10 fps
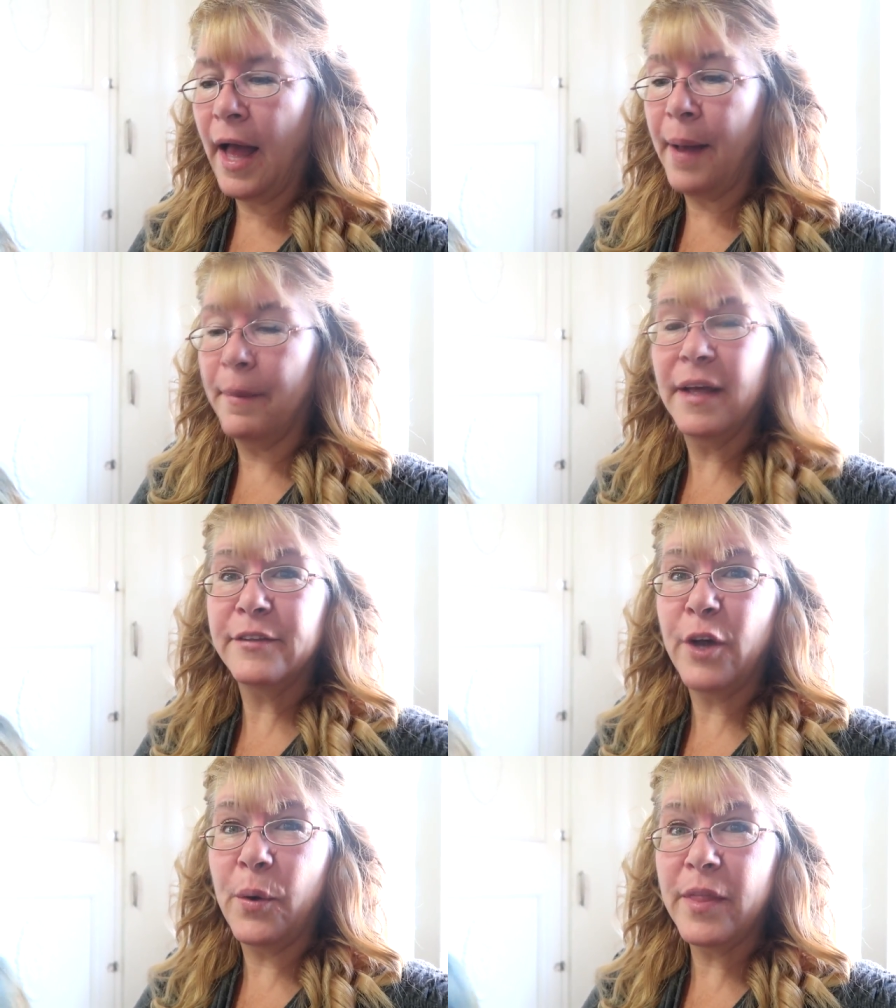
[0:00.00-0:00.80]
Um,
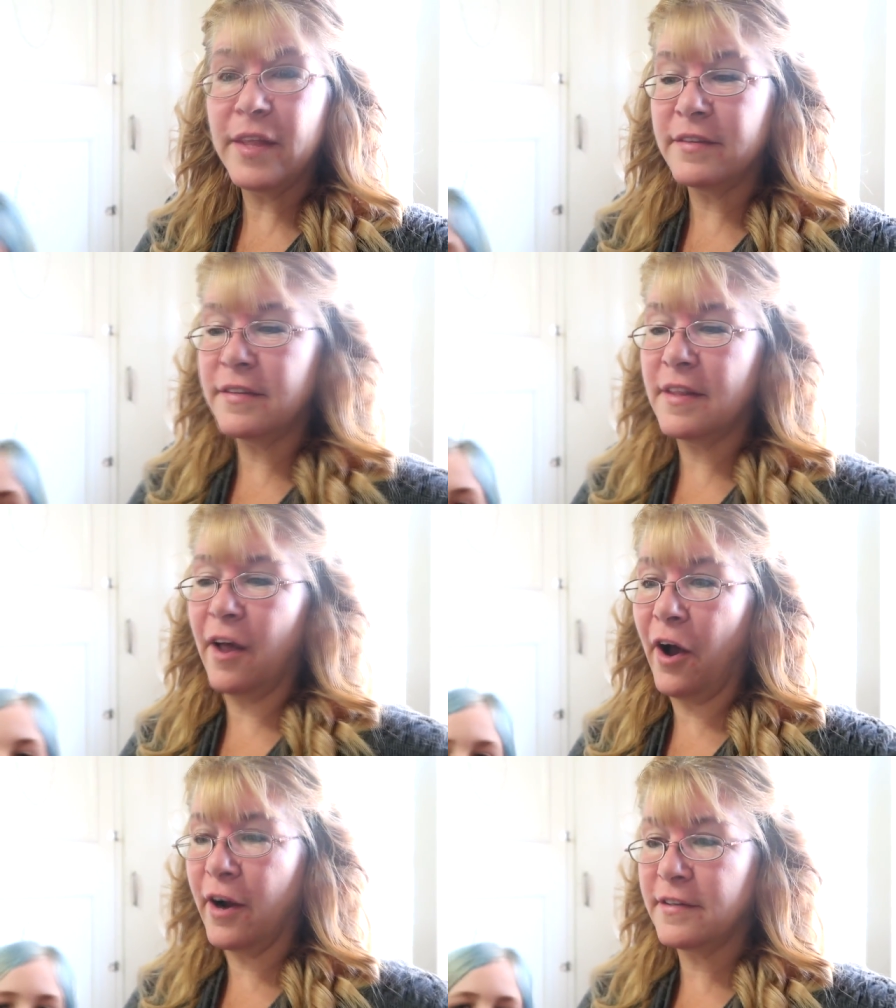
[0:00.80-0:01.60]
so this is in the
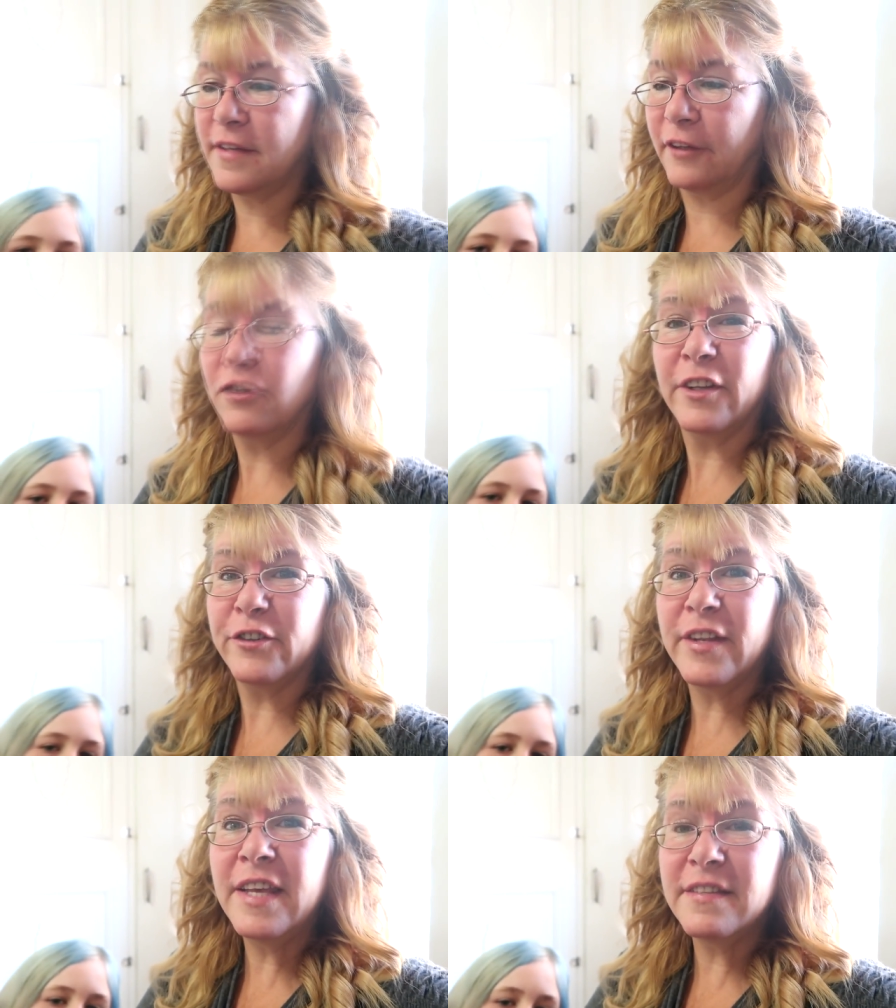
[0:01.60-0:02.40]
hard section.
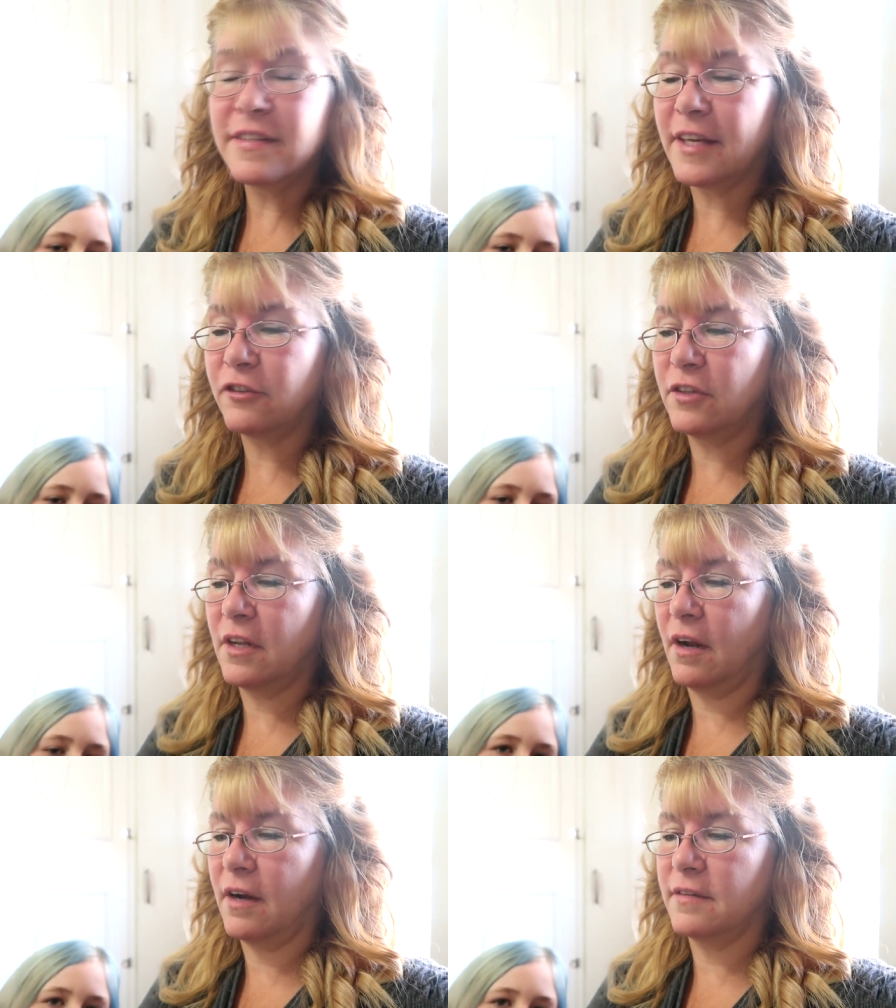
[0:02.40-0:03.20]
There's an easy section
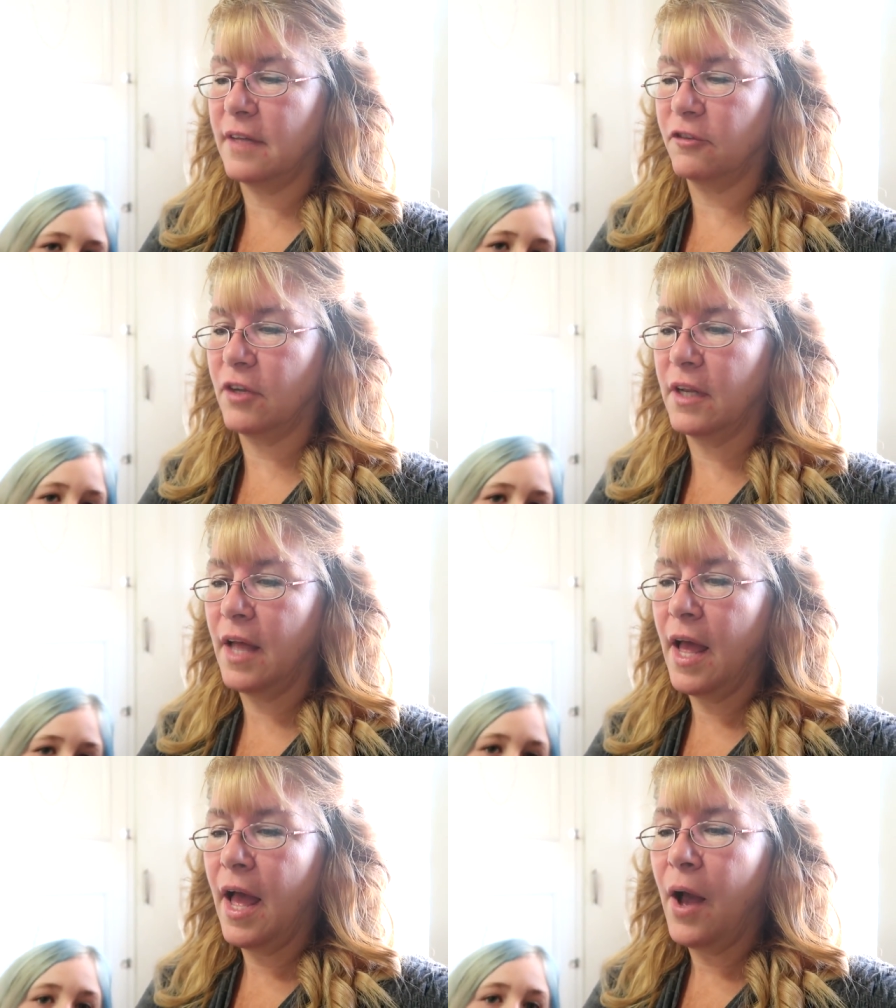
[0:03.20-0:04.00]
and a hard
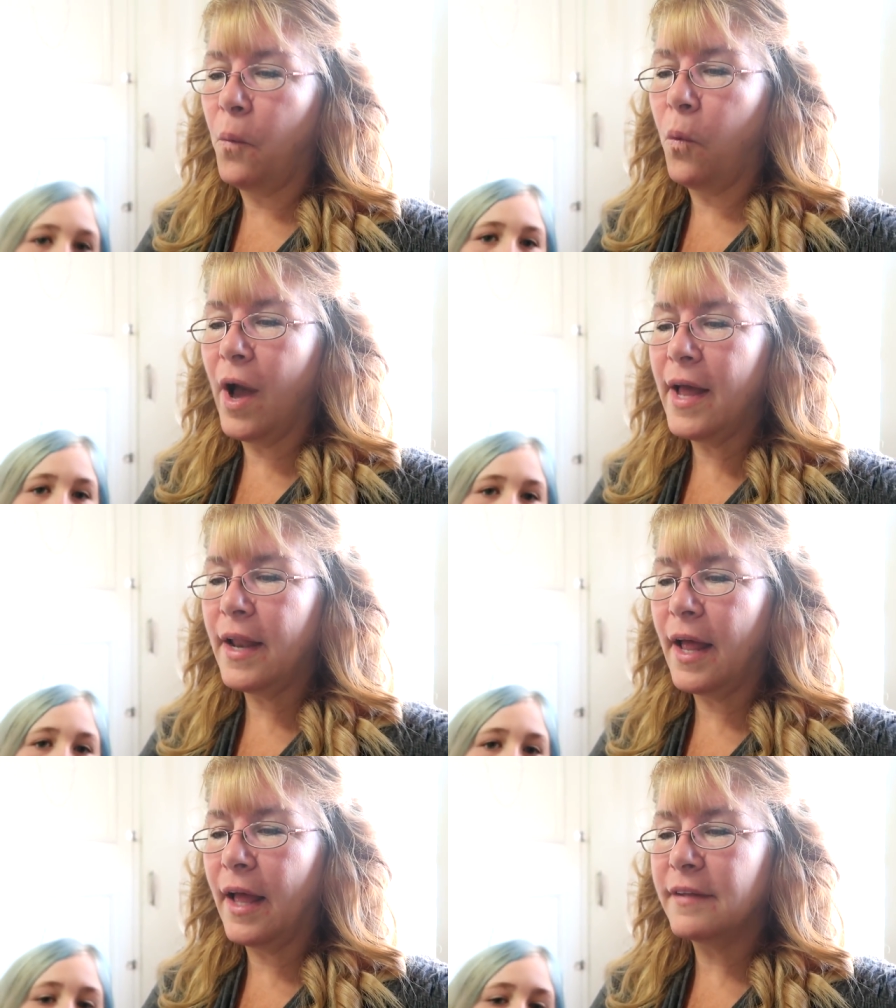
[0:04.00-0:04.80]
section. What
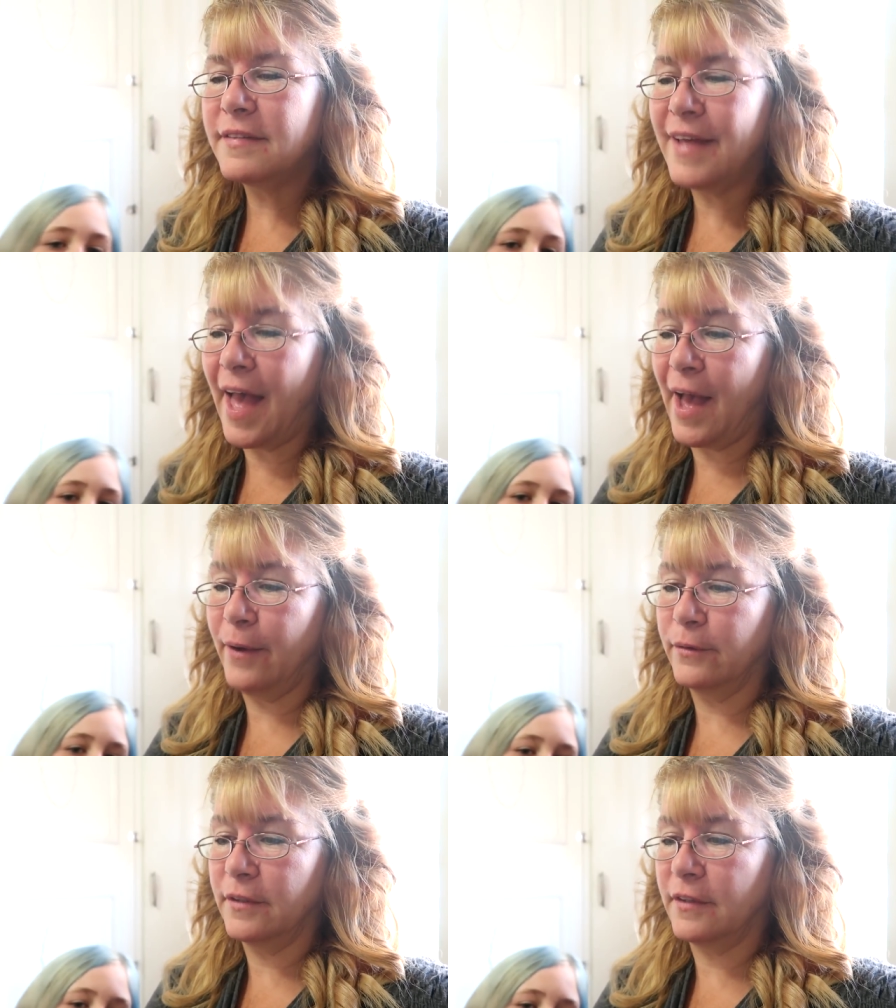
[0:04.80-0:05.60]

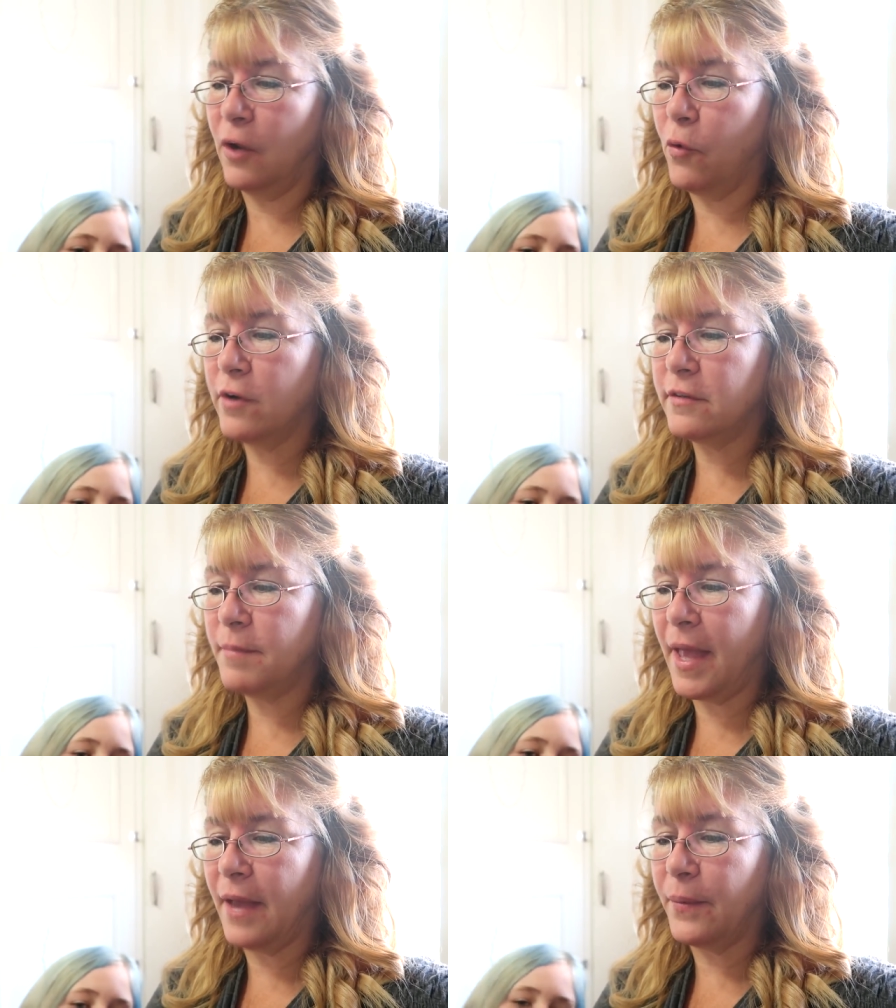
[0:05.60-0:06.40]
sound does a horse
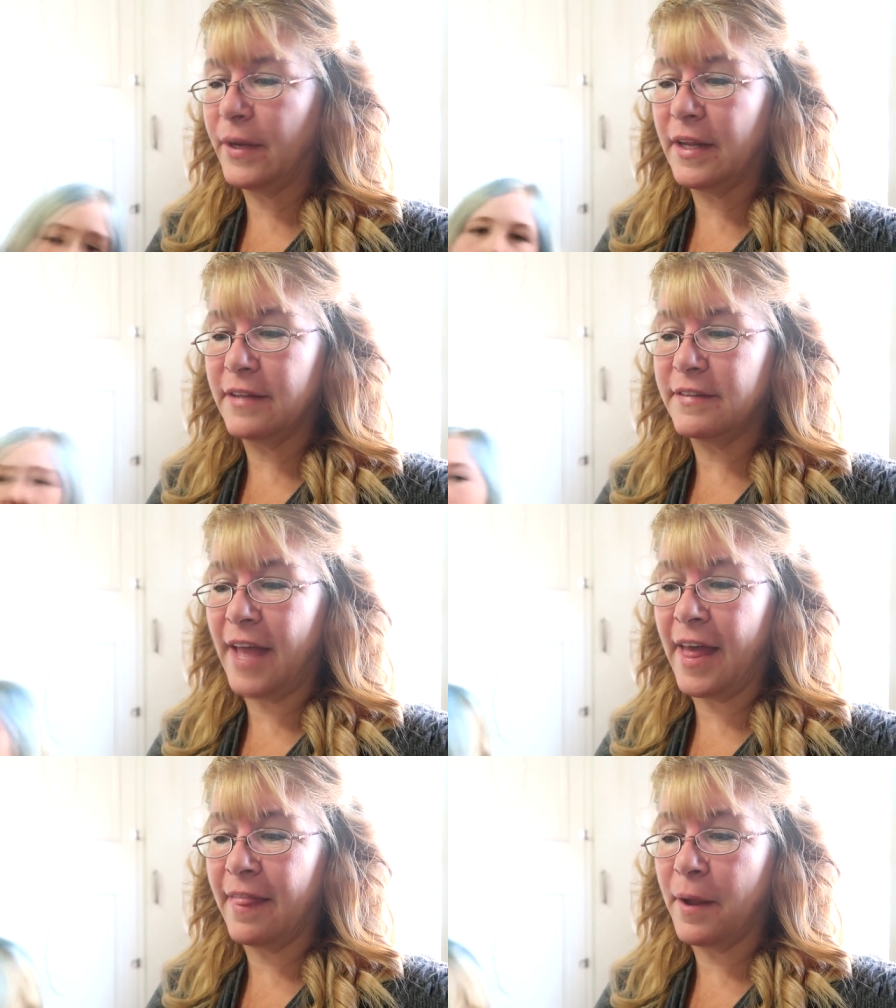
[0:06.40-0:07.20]
make when it is
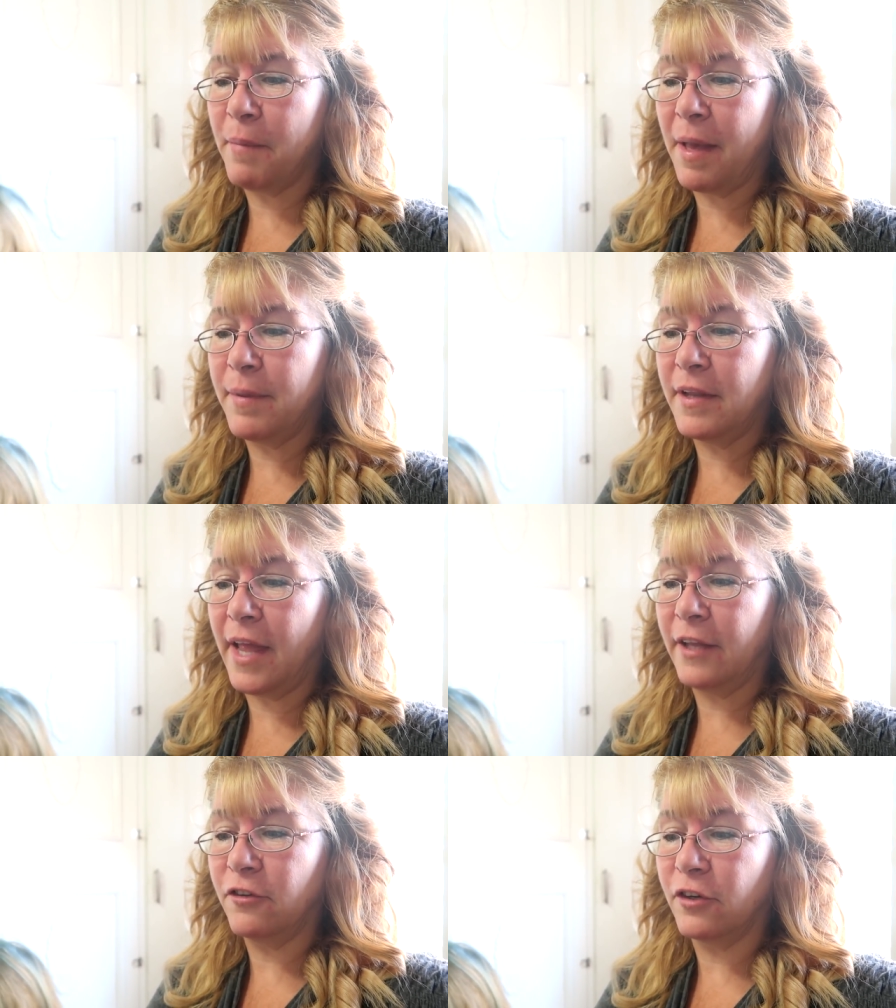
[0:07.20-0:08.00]
saying there may be
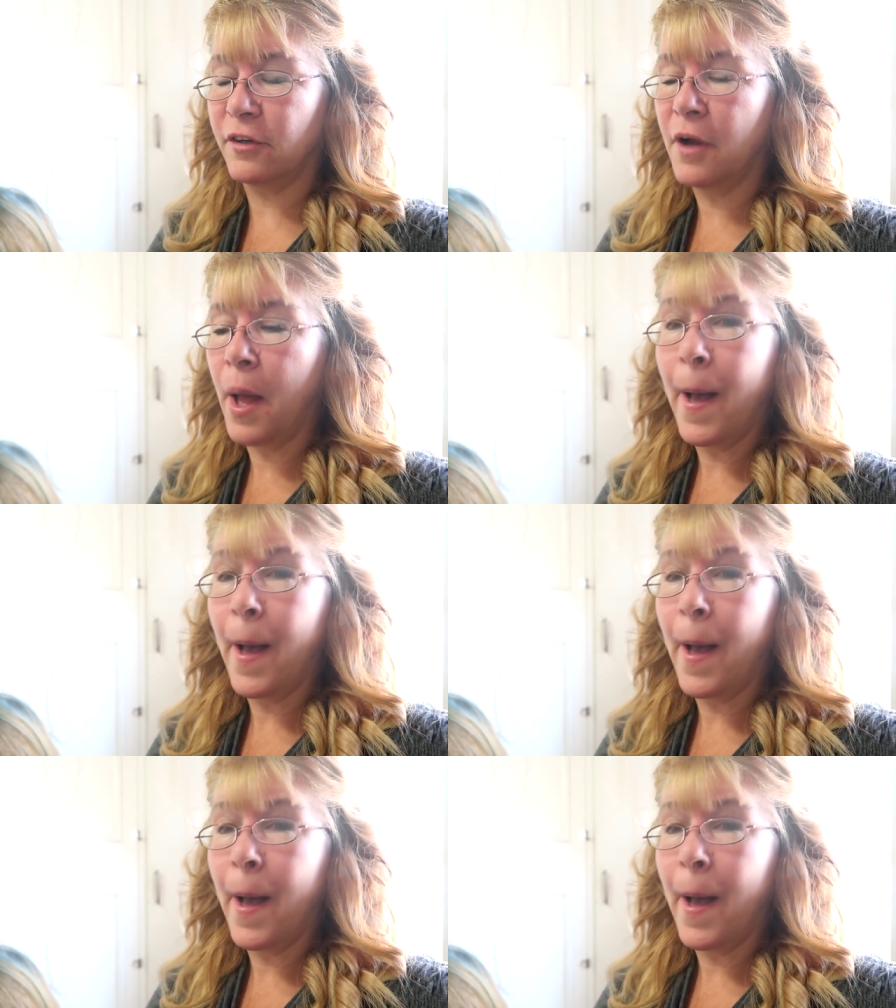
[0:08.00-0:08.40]
danger?